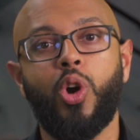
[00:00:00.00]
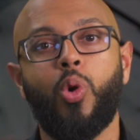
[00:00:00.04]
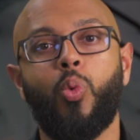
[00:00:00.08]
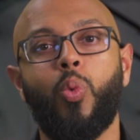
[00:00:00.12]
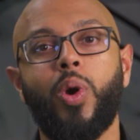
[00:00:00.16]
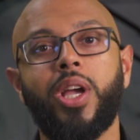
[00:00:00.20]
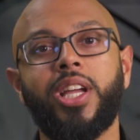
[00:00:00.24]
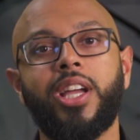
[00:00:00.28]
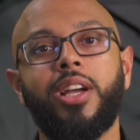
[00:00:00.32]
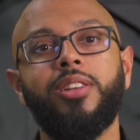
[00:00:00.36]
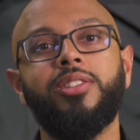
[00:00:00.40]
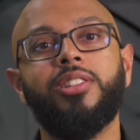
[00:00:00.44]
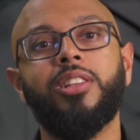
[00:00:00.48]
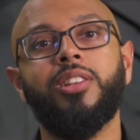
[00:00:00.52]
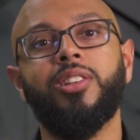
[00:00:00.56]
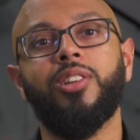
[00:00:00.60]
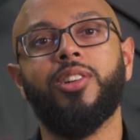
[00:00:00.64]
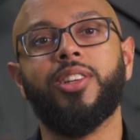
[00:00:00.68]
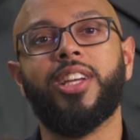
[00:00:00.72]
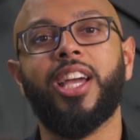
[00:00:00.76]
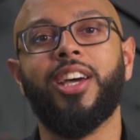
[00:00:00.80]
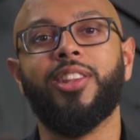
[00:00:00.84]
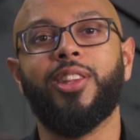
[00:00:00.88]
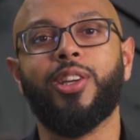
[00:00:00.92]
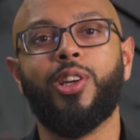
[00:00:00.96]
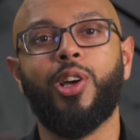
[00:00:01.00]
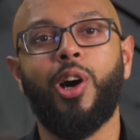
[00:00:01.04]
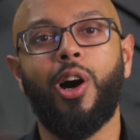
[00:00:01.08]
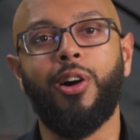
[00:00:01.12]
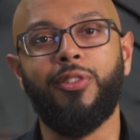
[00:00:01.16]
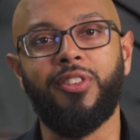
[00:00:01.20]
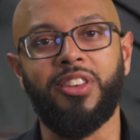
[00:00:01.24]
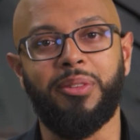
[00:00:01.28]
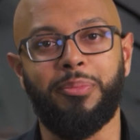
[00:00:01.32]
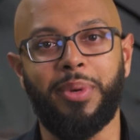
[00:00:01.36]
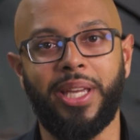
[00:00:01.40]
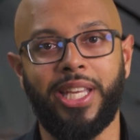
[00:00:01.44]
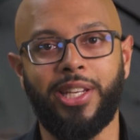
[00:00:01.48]
We're going to look at the
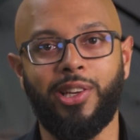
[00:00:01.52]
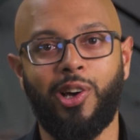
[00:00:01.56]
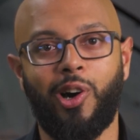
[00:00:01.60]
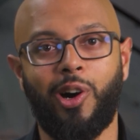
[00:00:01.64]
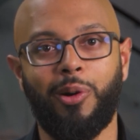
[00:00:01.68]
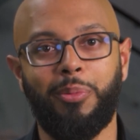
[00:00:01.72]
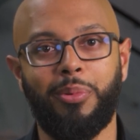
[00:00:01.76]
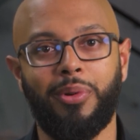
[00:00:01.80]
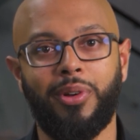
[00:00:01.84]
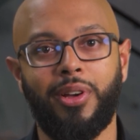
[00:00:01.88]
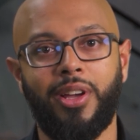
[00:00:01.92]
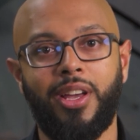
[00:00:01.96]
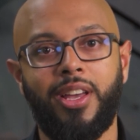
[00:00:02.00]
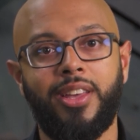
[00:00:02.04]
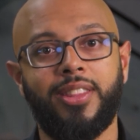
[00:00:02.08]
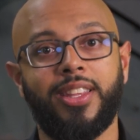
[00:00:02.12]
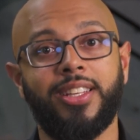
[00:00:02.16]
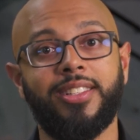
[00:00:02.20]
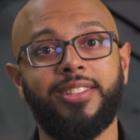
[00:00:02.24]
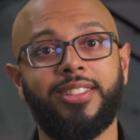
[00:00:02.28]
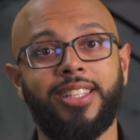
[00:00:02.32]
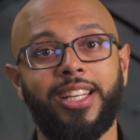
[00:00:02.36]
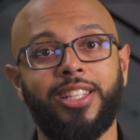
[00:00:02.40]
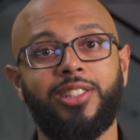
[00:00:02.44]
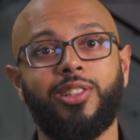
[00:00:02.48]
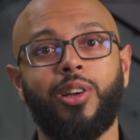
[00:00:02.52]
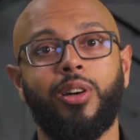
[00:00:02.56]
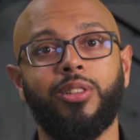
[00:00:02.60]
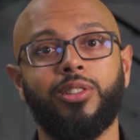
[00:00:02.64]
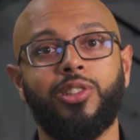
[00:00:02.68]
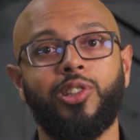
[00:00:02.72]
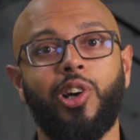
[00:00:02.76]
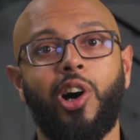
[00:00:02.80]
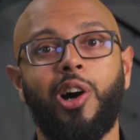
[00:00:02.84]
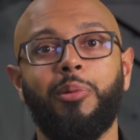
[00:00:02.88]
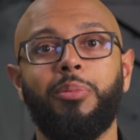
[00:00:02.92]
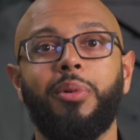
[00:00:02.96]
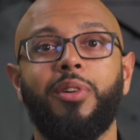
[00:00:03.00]
coffee bean hopper that sits on
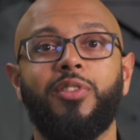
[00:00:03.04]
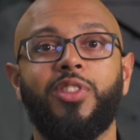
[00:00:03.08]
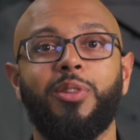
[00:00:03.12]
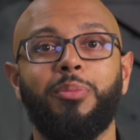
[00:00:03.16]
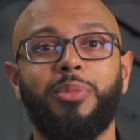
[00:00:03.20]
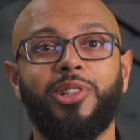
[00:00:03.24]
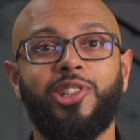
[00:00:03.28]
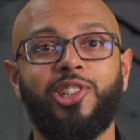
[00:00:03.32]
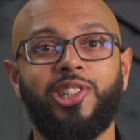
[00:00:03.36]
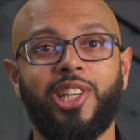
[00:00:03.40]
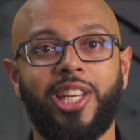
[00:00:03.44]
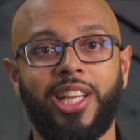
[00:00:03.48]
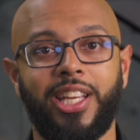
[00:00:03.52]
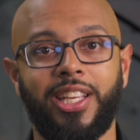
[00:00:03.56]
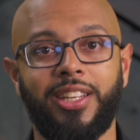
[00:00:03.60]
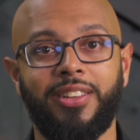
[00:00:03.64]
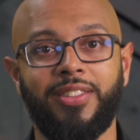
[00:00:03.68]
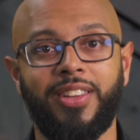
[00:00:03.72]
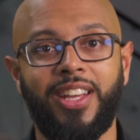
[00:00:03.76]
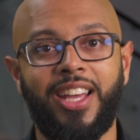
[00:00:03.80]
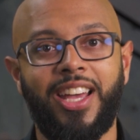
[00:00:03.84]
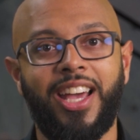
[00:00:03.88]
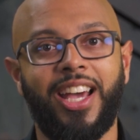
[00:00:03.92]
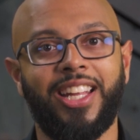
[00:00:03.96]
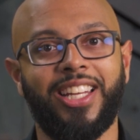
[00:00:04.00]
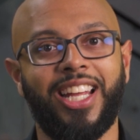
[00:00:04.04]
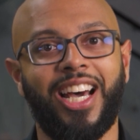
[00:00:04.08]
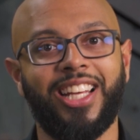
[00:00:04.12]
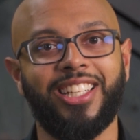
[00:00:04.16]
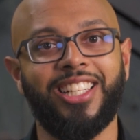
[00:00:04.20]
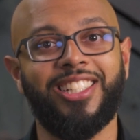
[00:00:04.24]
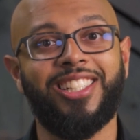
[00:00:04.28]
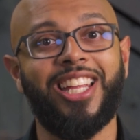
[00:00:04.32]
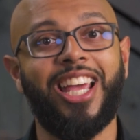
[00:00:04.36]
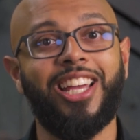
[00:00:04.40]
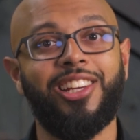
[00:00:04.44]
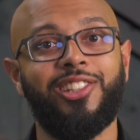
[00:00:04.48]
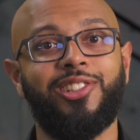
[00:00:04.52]
top of the machine and add a
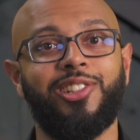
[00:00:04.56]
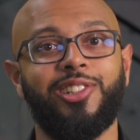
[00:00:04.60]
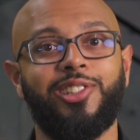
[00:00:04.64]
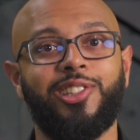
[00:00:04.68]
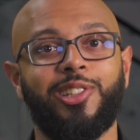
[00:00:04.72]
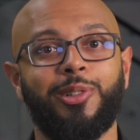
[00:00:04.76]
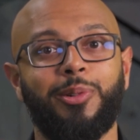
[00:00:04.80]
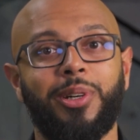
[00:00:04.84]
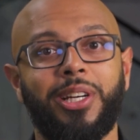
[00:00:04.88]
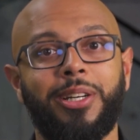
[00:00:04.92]
texture to